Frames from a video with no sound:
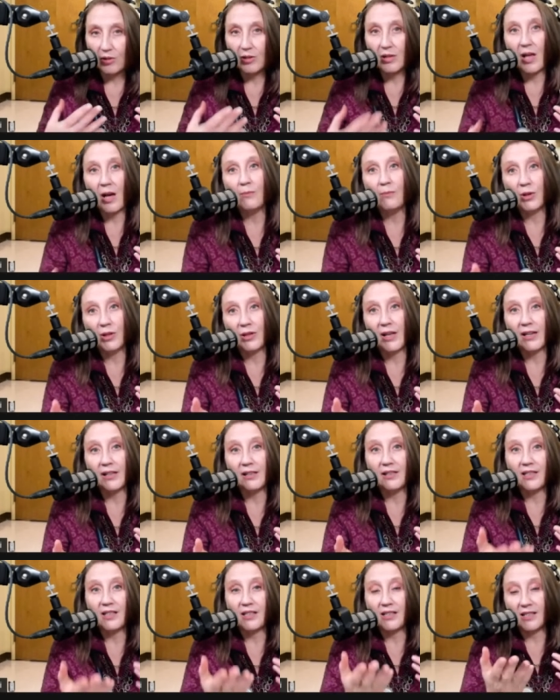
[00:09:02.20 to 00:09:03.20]
a lot more
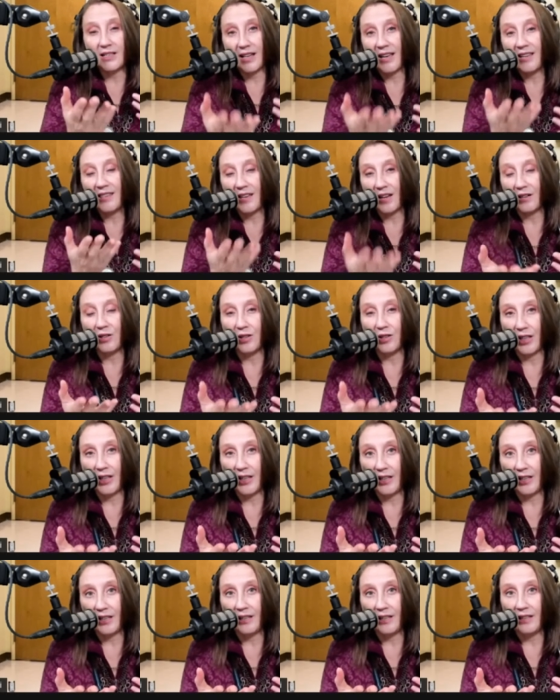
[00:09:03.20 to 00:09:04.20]
likely to take that
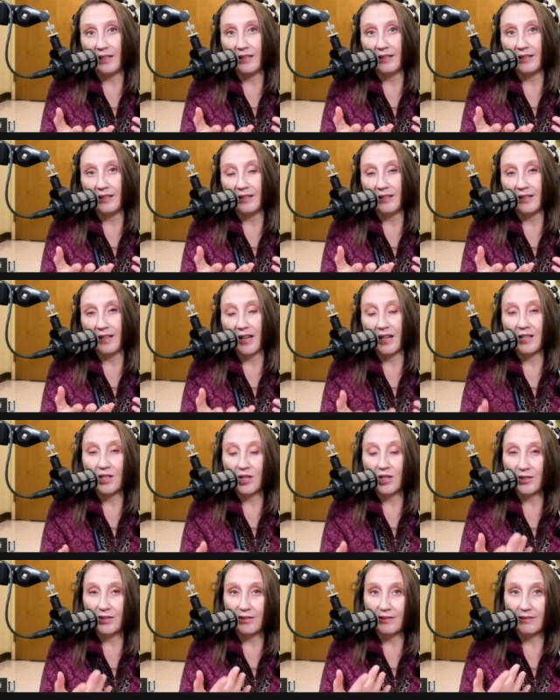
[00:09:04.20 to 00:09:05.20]
cookie and
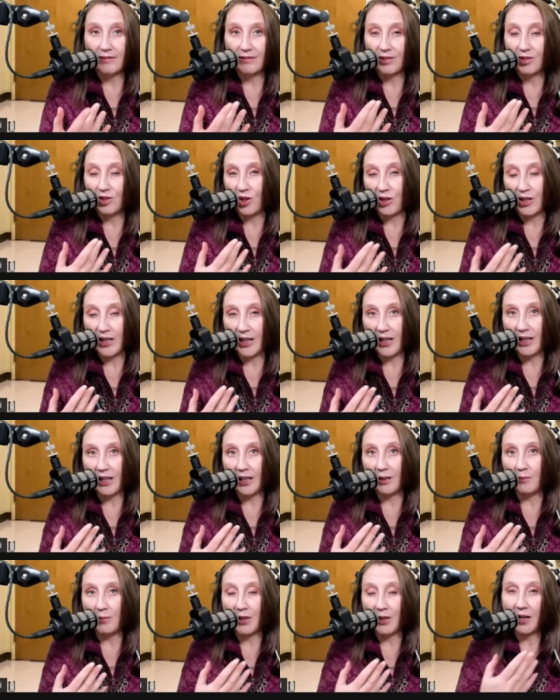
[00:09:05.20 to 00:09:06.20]
just start eating
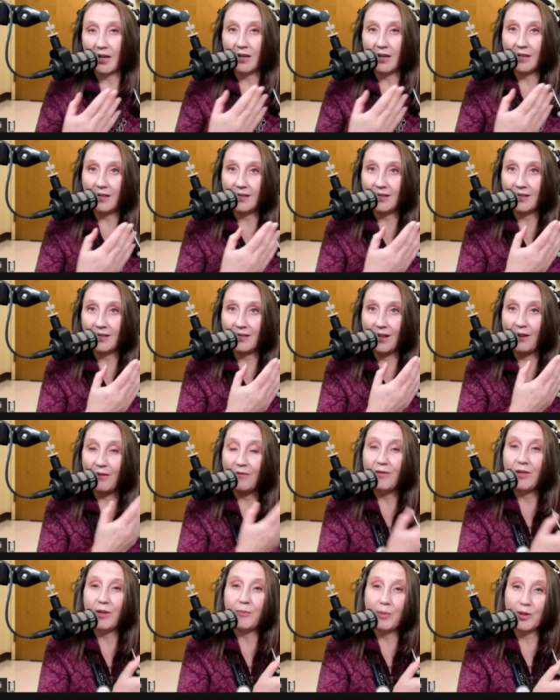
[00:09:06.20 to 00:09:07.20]
it because
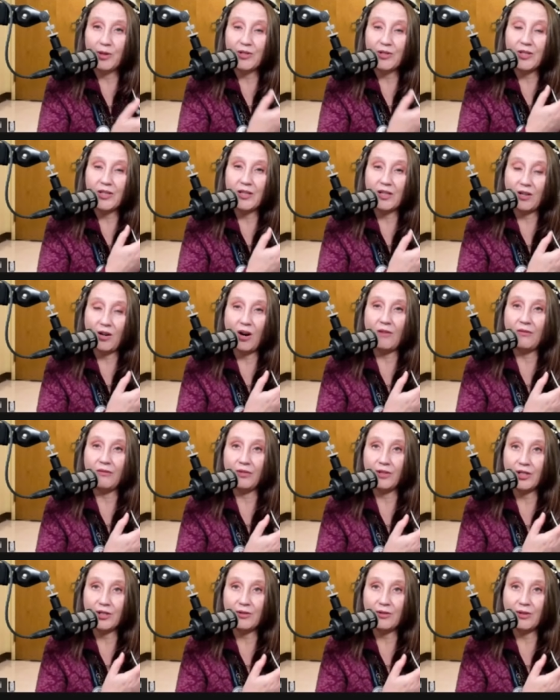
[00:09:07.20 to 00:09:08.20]
of the person that
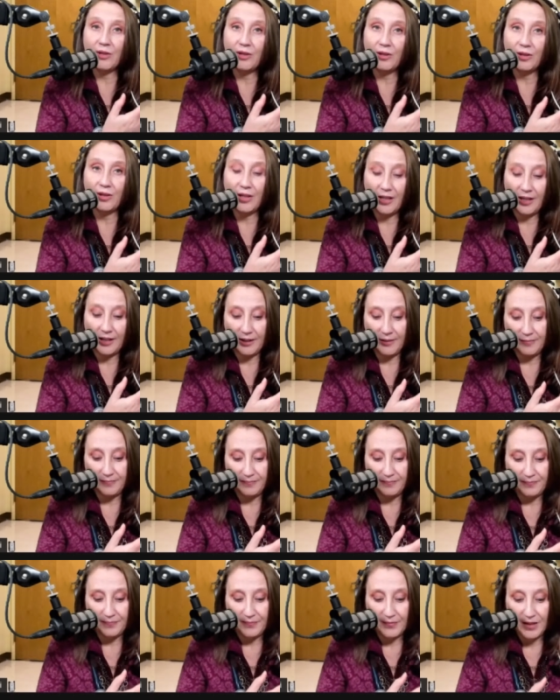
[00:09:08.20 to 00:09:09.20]
offered you the cookie.
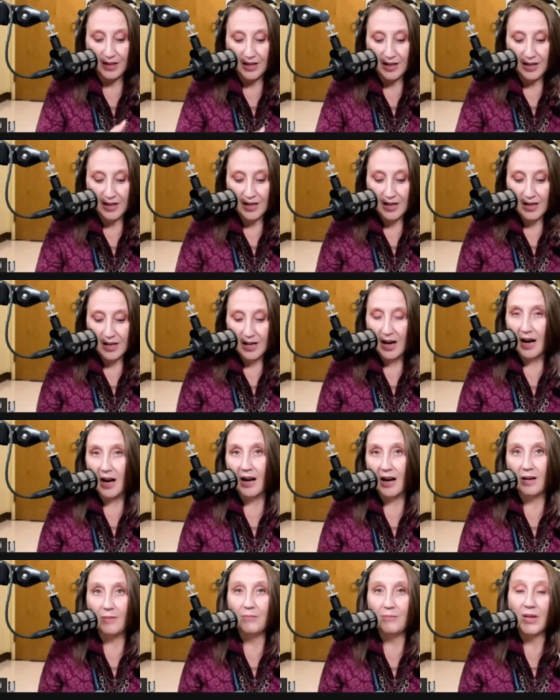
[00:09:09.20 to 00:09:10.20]

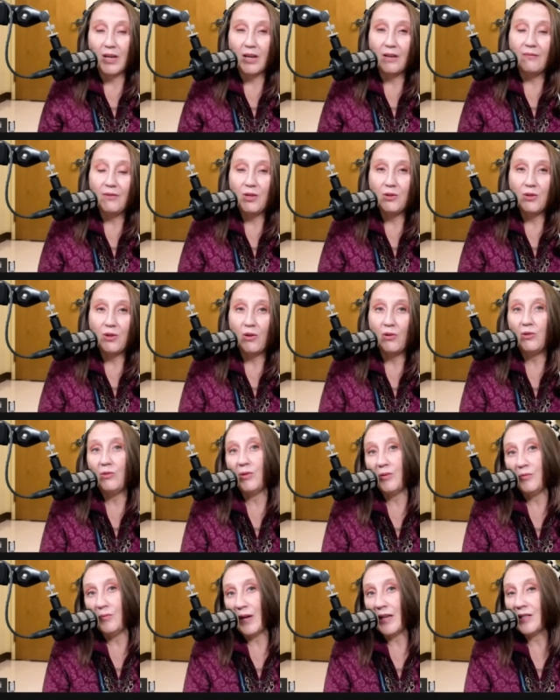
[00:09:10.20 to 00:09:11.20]
If you go to
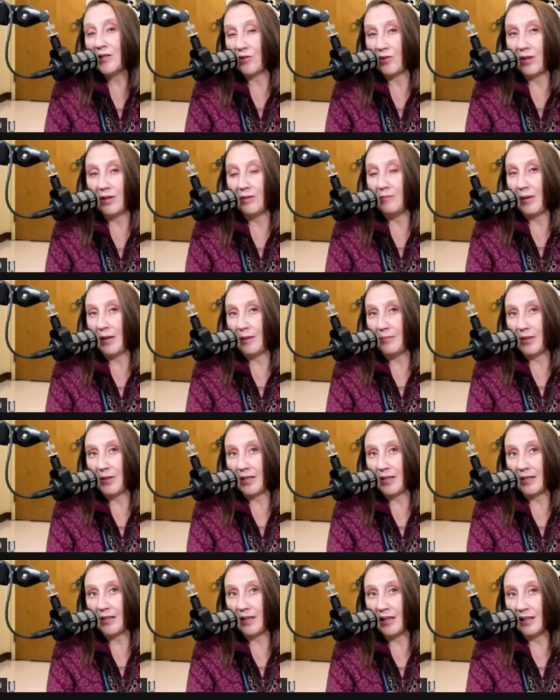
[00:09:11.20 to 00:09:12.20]
a restaurant,
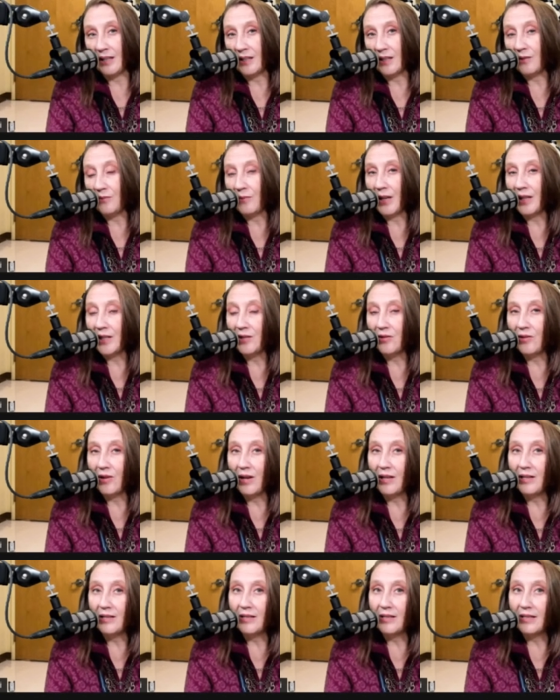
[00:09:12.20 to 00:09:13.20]
maybe it's a
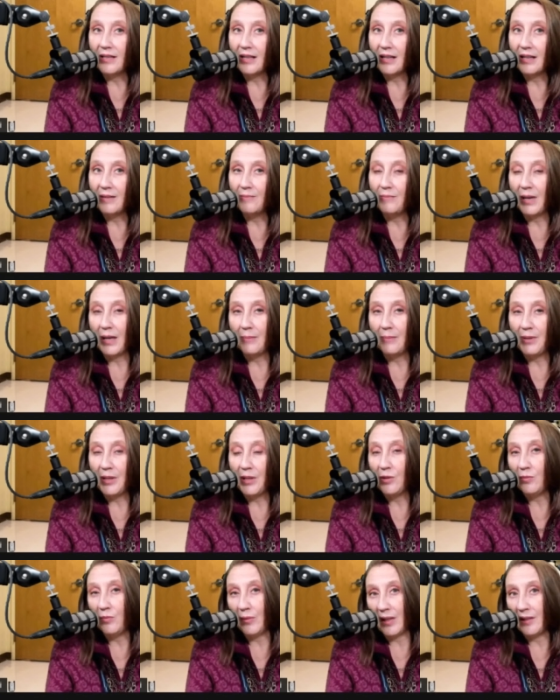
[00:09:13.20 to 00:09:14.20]
restaurant, maybe
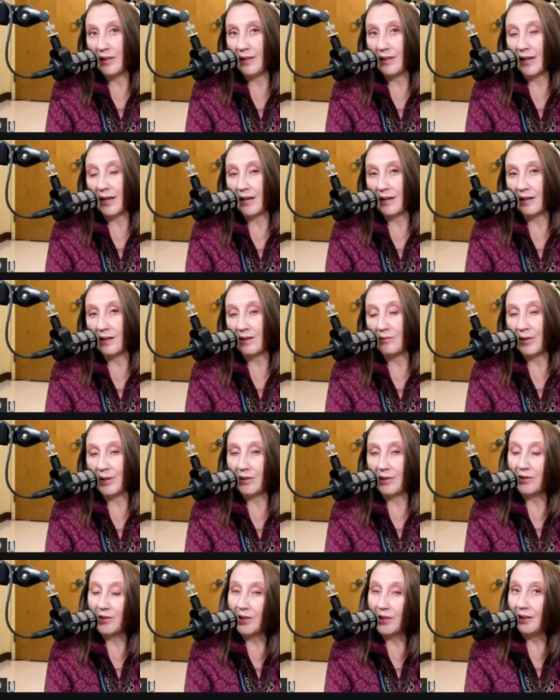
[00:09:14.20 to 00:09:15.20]
you went there with
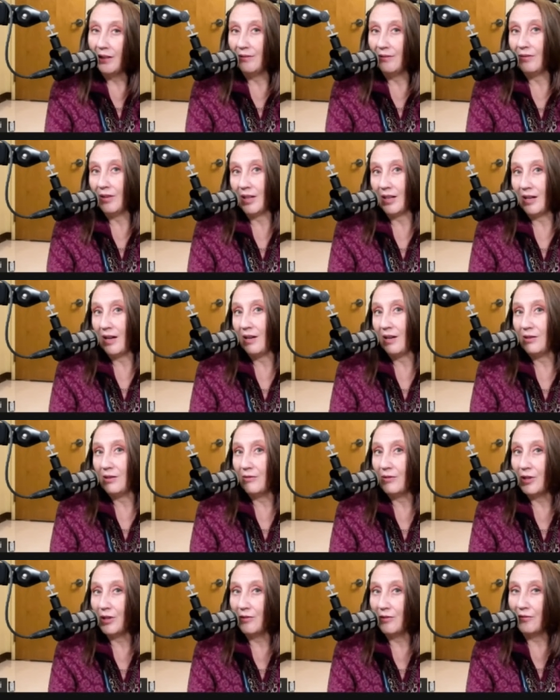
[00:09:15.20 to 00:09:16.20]
your significant other
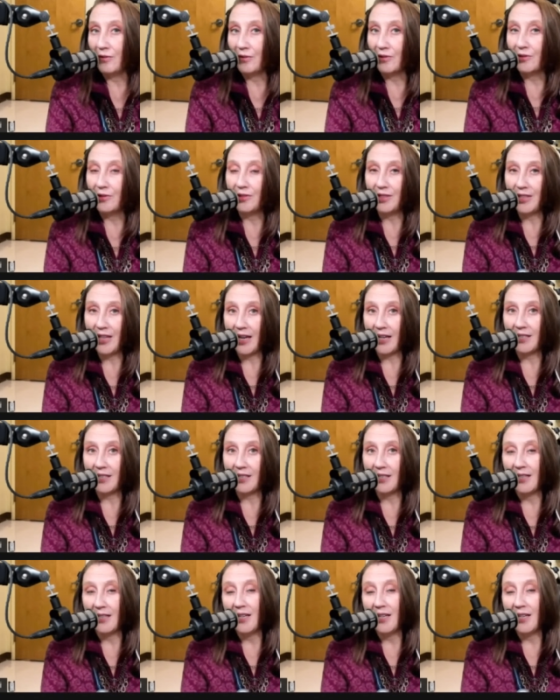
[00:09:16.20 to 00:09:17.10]
for your first date.